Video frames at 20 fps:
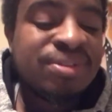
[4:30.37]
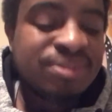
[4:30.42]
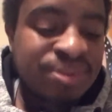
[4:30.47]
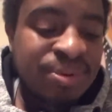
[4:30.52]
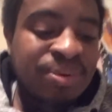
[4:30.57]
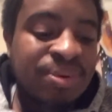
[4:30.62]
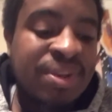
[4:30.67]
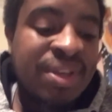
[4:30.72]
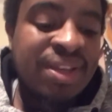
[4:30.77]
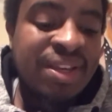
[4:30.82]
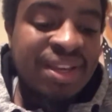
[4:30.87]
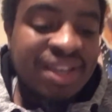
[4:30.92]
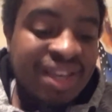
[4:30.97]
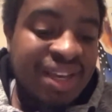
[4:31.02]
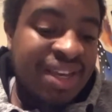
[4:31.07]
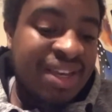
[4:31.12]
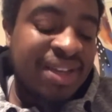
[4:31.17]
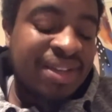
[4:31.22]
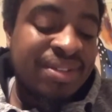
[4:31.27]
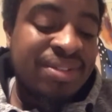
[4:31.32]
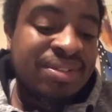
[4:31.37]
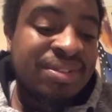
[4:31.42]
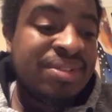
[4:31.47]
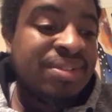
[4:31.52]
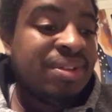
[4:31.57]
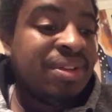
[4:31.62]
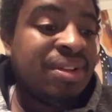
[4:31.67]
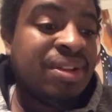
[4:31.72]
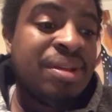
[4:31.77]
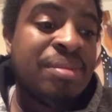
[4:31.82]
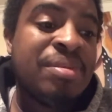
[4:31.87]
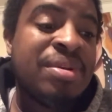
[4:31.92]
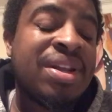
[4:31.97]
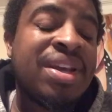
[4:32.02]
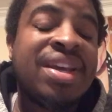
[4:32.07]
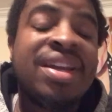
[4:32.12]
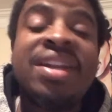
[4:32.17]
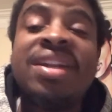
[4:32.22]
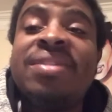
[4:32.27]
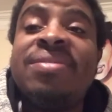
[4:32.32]
Suzuki is
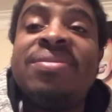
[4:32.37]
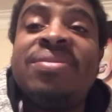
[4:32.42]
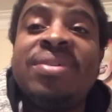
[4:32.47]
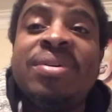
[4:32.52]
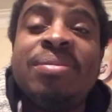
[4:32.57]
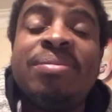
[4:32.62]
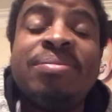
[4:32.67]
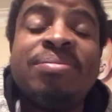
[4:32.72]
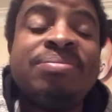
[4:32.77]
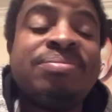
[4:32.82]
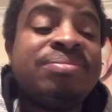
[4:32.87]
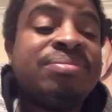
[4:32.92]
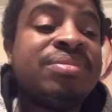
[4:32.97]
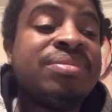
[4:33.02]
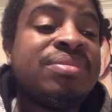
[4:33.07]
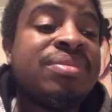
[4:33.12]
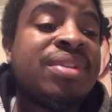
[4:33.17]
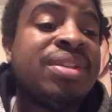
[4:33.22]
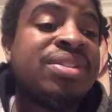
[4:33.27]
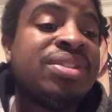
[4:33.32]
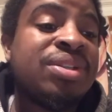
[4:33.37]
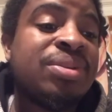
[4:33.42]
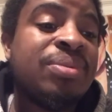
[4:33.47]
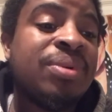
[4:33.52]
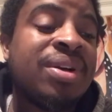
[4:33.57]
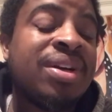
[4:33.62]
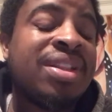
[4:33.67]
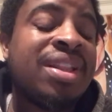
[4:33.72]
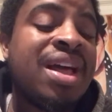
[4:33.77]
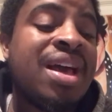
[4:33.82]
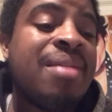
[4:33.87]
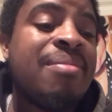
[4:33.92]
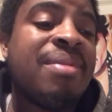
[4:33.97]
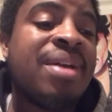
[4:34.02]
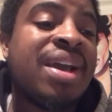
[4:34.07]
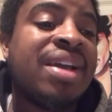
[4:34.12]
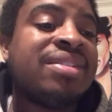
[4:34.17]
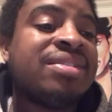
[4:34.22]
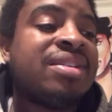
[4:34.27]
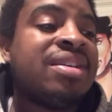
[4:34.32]
eliminated from the G1
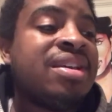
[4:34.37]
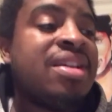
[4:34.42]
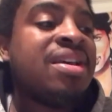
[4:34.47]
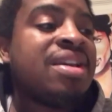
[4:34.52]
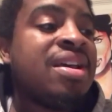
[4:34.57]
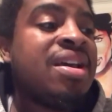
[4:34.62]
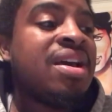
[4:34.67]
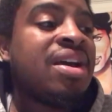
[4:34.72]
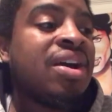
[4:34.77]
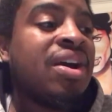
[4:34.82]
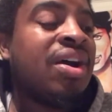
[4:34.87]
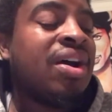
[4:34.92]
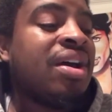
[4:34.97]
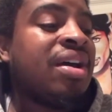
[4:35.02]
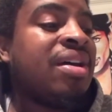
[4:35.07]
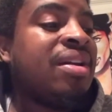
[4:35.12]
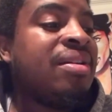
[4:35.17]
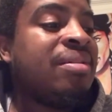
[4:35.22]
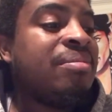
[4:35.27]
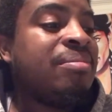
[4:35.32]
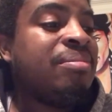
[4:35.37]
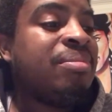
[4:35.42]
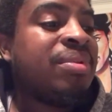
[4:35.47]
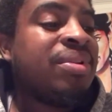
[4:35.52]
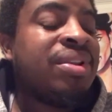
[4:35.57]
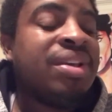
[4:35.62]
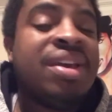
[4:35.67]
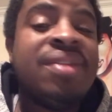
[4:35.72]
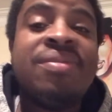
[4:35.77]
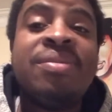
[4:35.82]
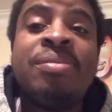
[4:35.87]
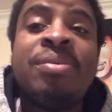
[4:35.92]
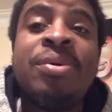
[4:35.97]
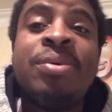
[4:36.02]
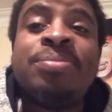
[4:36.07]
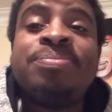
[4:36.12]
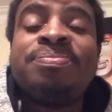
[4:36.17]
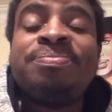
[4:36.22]
Climax. Unbelievable.